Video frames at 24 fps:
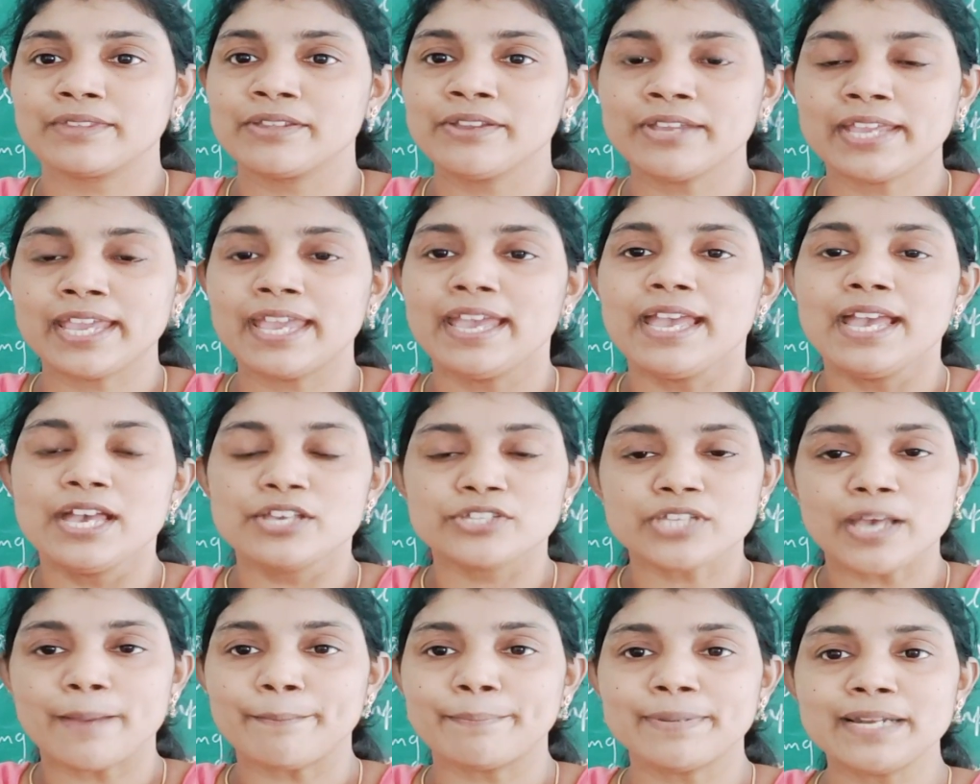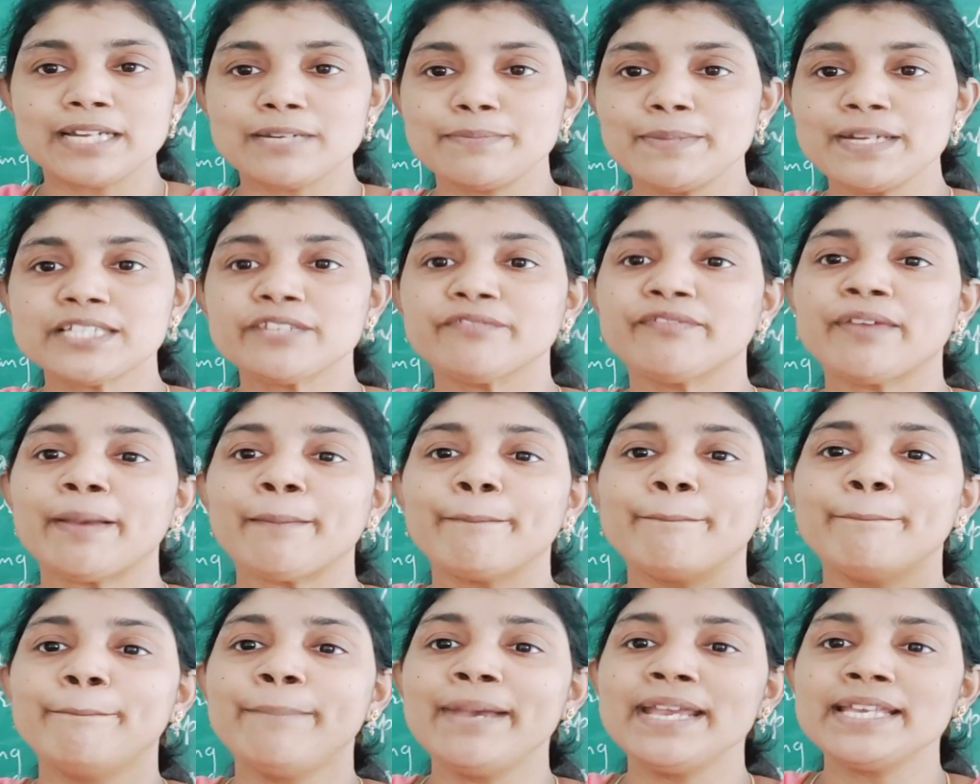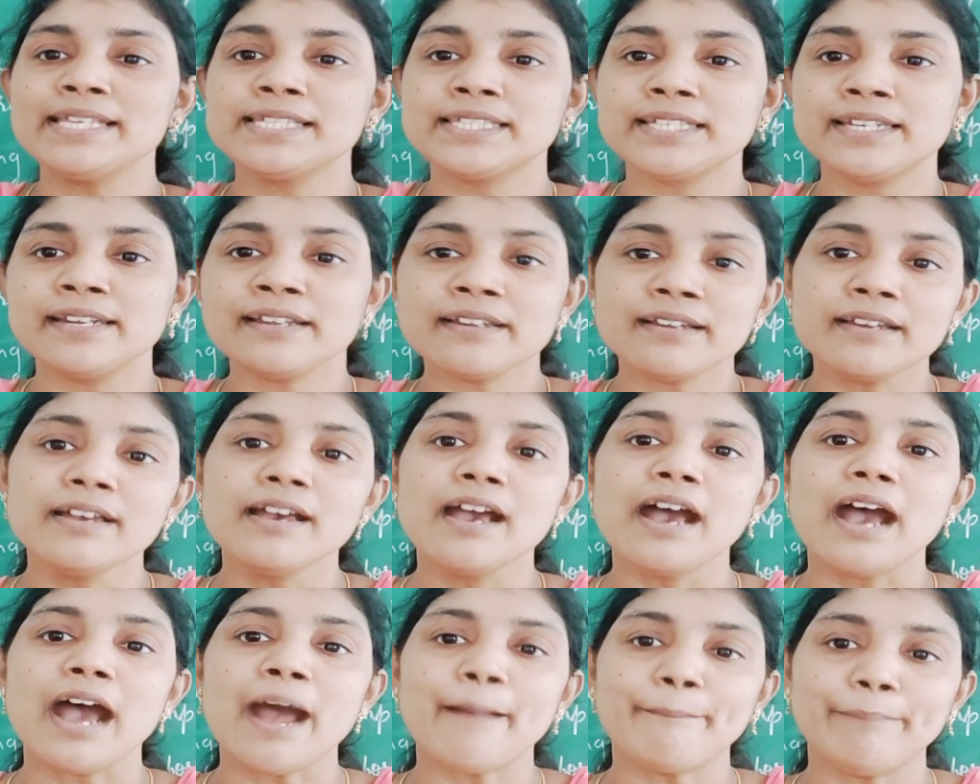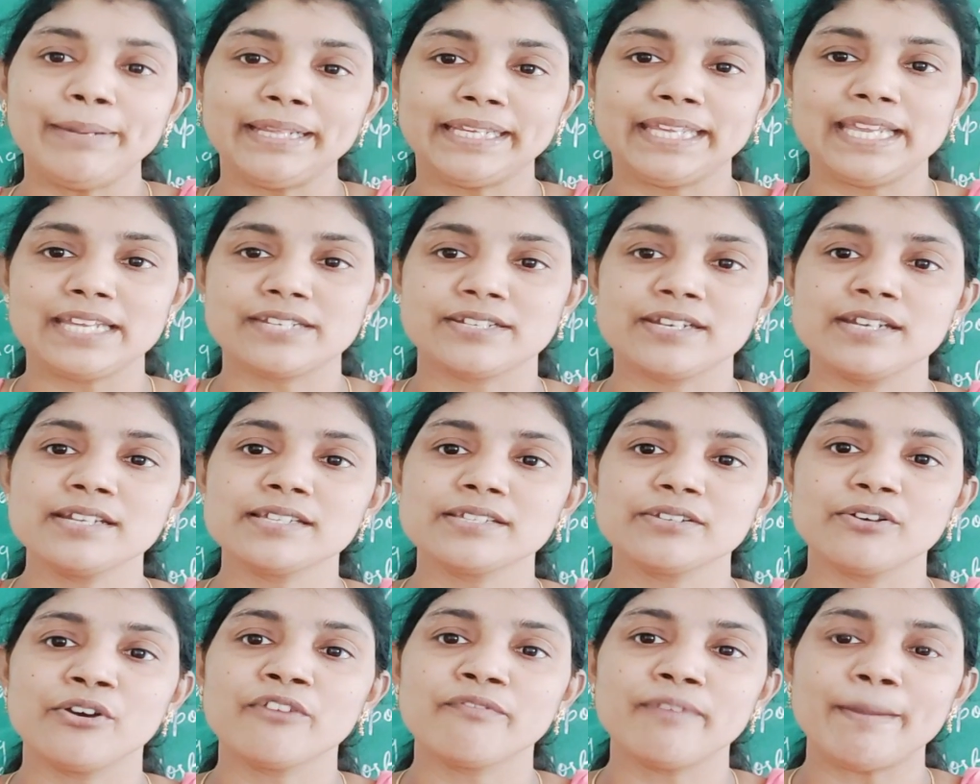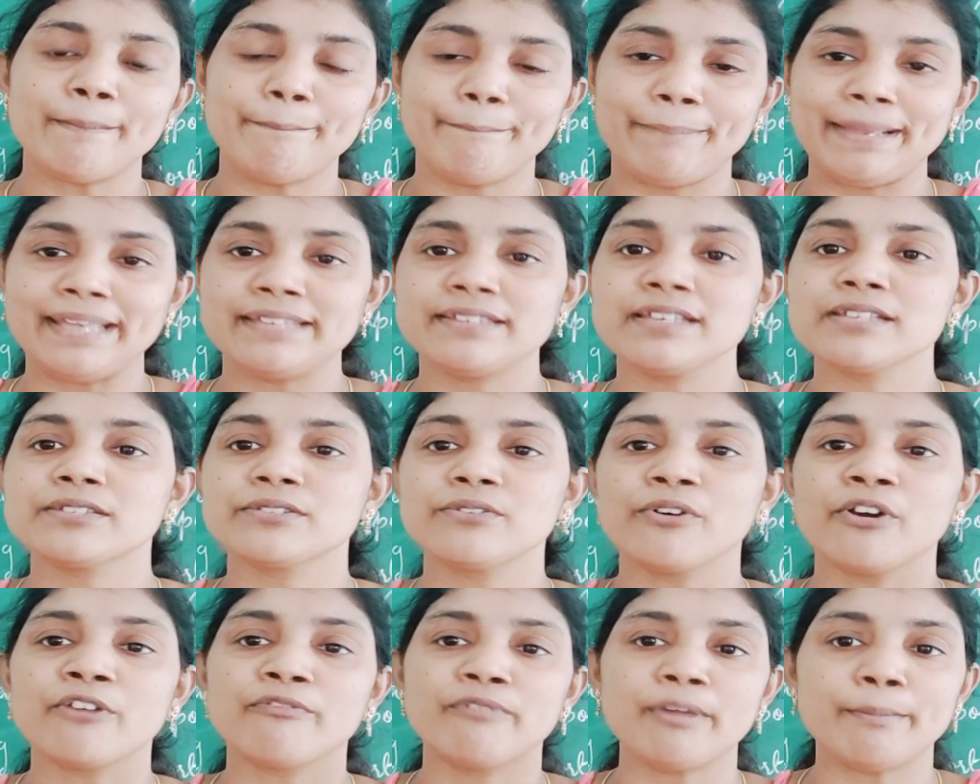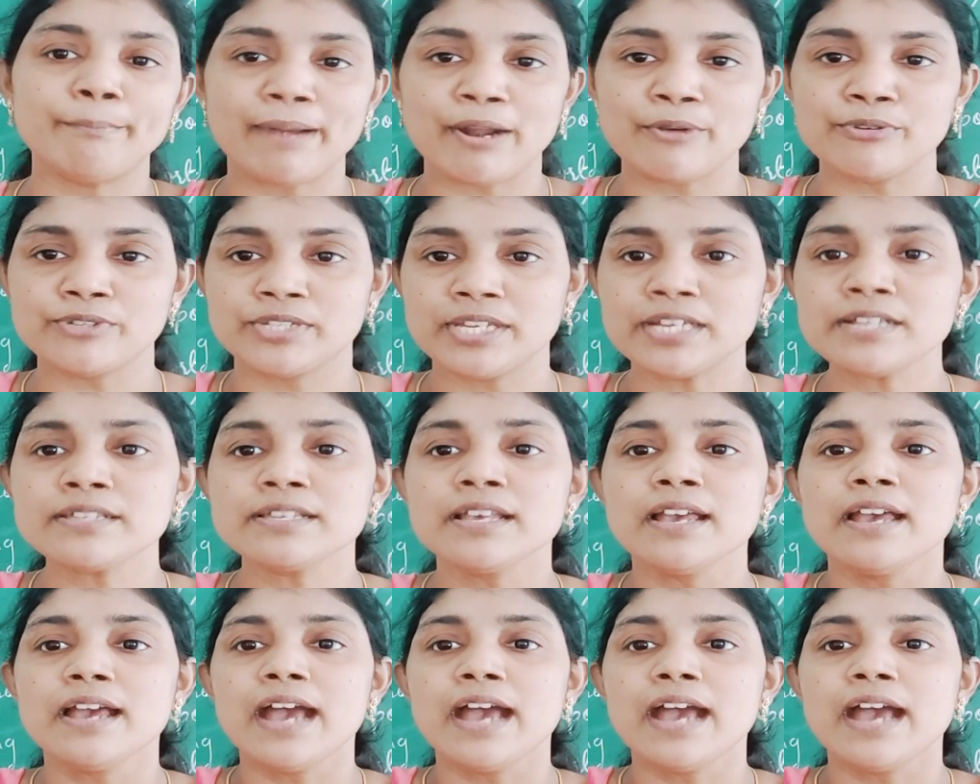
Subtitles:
Okay, so applet means web-based applications or web pages or web browsers.